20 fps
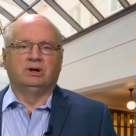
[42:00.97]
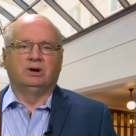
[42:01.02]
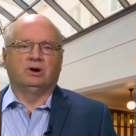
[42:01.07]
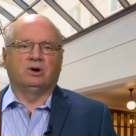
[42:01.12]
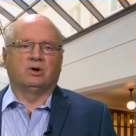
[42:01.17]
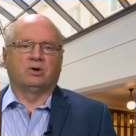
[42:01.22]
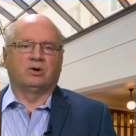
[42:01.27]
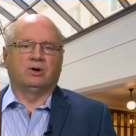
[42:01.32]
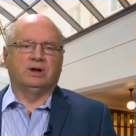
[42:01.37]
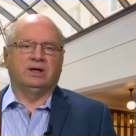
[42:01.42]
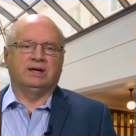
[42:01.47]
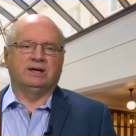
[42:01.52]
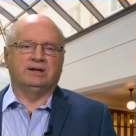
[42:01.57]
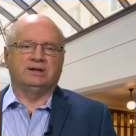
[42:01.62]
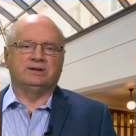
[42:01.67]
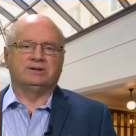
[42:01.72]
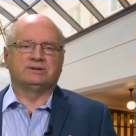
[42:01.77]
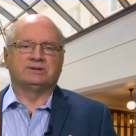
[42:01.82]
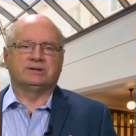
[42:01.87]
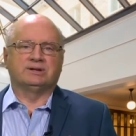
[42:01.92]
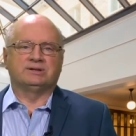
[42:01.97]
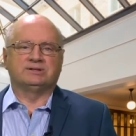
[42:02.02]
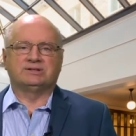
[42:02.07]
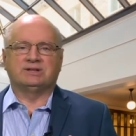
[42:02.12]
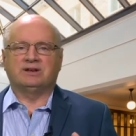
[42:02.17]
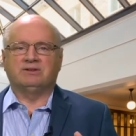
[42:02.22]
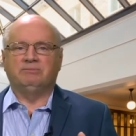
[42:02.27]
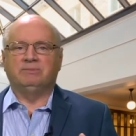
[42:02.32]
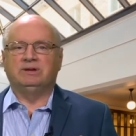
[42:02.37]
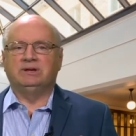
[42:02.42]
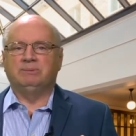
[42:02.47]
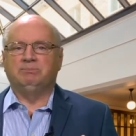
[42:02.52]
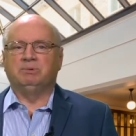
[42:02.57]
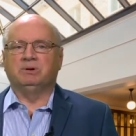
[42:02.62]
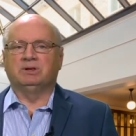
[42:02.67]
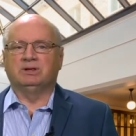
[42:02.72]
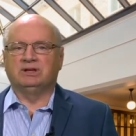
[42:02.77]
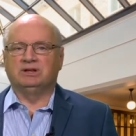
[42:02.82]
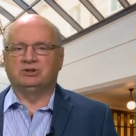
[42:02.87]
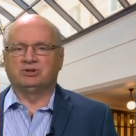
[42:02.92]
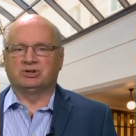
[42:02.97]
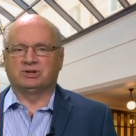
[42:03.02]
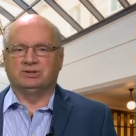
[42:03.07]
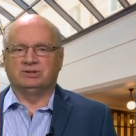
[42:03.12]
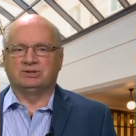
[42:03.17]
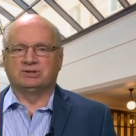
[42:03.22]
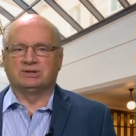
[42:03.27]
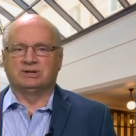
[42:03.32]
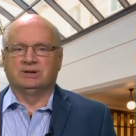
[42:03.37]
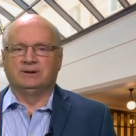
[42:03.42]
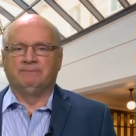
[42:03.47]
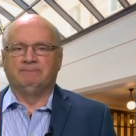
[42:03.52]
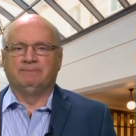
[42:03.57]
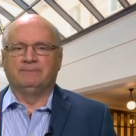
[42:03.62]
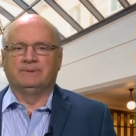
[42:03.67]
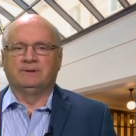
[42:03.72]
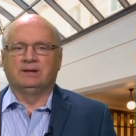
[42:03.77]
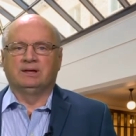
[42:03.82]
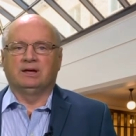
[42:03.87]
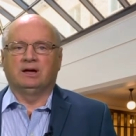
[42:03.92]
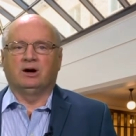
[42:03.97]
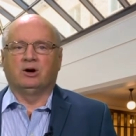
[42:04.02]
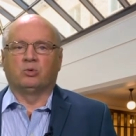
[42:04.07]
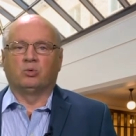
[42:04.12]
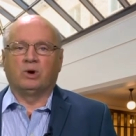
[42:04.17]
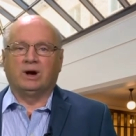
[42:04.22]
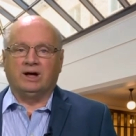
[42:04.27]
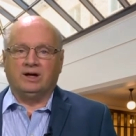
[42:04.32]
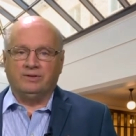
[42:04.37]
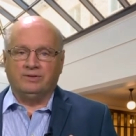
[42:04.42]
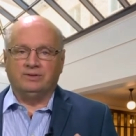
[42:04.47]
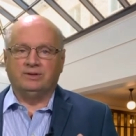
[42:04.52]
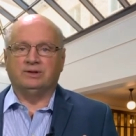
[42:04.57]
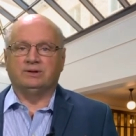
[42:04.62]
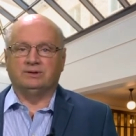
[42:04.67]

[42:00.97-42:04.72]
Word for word: or as a set of manipulations around the